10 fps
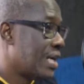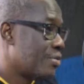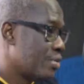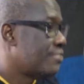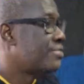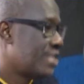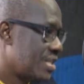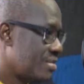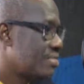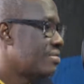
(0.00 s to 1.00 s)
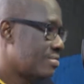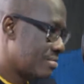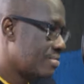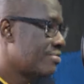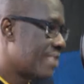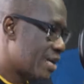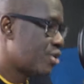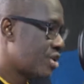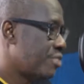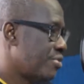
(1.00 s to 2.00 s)
We've seen
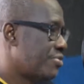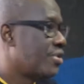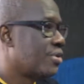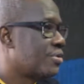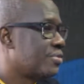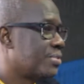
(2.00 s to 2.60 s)
viruses before,